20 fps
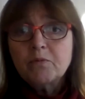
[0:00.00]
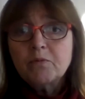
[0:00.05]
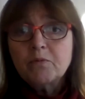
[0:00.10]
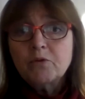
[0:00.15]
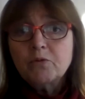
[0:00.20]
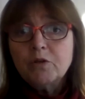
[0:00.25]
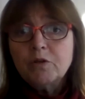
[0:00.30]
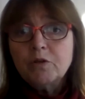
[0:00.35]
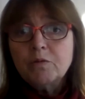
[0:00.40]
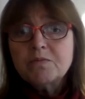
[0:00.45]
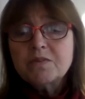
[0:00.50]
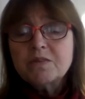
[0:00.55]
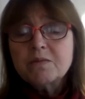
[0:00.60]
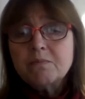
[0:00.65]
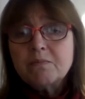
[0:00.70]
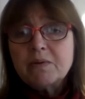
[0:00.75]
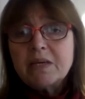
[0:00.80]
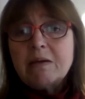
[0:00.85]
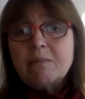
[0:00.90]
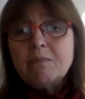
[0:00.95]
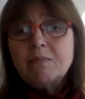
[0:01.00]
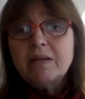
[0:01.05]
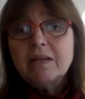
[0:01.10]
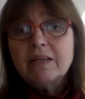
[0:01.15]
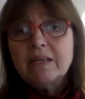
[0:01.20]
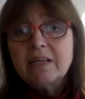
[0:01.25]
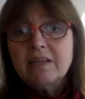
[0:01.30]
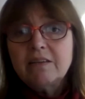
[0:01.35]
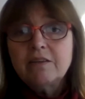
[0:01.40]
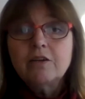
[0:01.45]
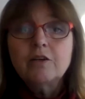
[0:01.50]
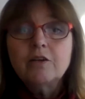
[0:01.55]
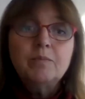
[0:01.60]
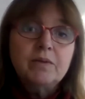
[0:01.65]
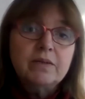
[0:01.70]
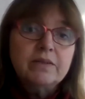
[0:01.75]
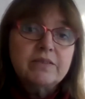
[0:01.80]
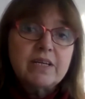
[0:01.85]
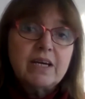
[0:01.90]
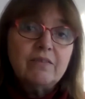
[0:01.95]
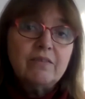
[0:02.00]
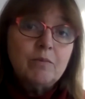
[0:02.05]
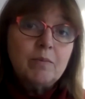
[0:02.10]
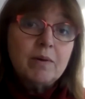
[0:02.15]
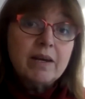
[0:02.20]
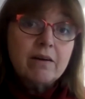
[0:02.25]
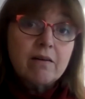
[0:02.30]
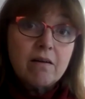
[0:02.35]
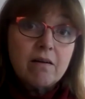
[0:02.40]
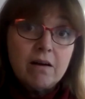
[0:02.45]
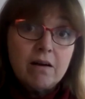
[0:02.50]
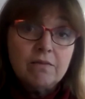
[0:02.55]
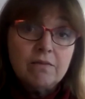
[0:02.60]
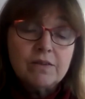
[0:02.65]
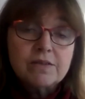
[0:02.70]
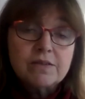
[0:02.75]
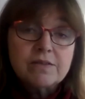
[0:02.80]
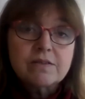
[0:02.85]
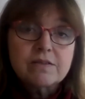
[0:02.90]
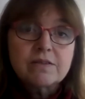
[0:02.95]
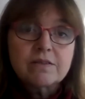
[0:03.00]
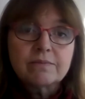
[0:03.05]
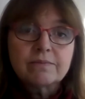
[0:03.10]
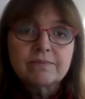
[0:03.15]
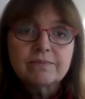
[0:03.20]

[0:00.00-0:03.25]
groups and people in Ethiopia to have a better harvest.